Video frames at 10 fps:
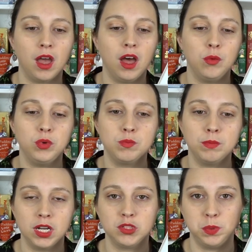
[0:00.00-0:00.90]
I would
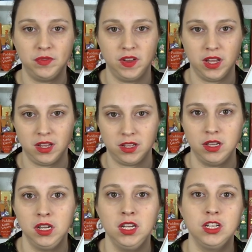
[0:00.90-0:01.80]
much prefer
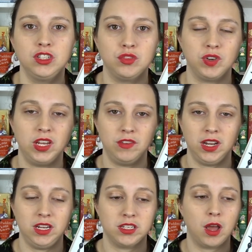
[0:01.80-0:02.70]
to reread